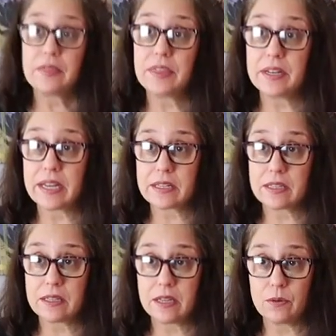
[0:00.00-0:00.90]
The next
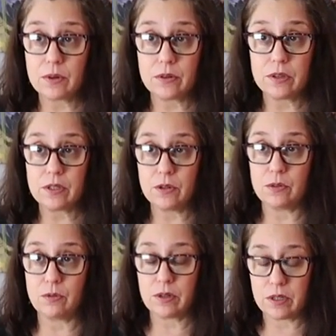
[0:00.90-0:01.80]
thing we're going to do
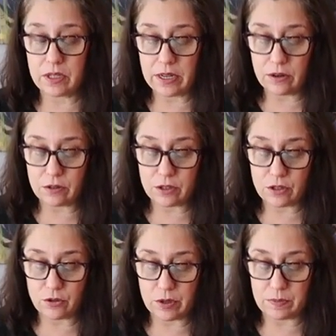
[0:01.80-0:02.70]
is we're going to take our
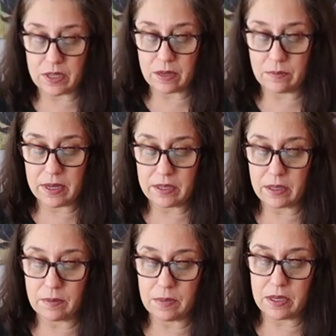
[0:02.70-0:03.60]
strips and make
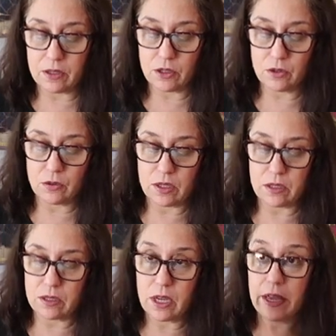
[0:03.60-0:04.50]
them into
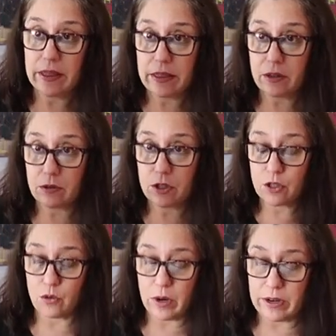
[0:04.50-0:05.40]
these little
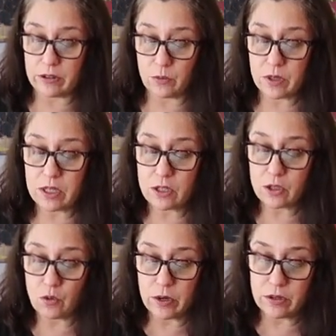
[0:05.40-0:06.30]
squares. And what these
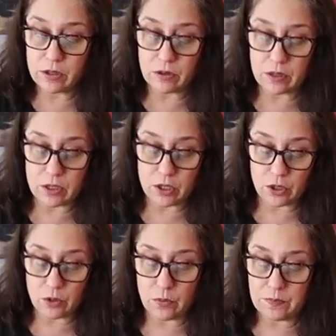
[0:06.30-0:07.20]
squares are going to
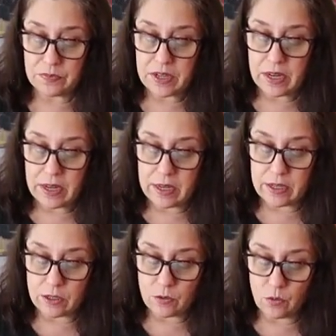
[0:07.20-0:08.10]
do
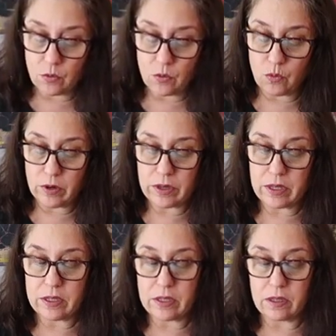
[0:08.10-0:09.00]
is we're going
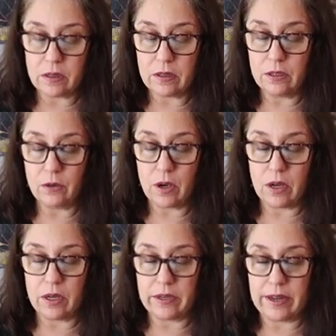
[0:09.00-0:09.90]
to glue
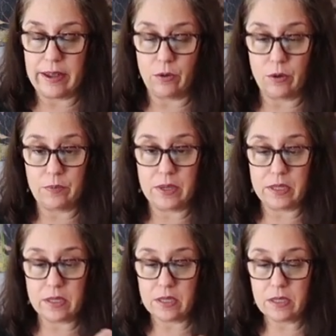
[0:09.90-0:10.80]
on our
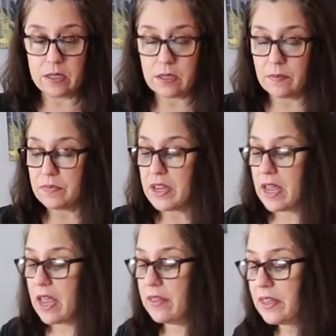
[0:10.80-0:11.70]
pieces,
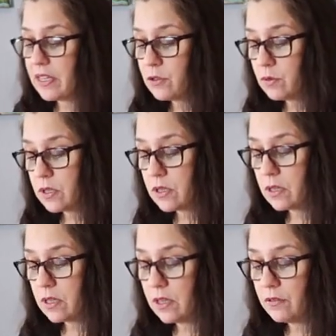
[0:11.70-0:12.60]
and that's what's going
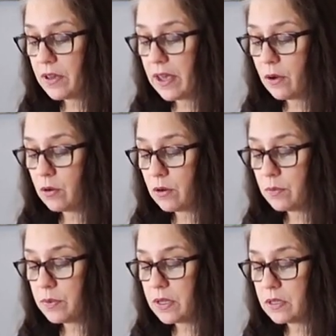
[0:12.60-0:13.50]
to give
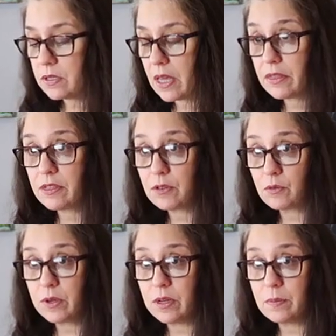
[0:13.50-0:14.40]
our piece that
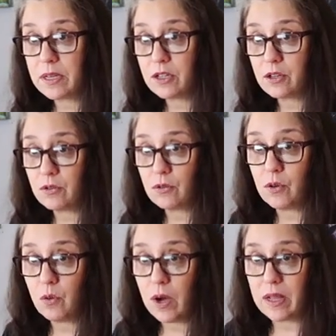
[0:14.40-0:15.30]
three-dimensional
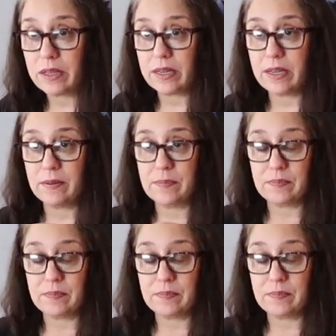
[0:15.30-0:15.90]
quality.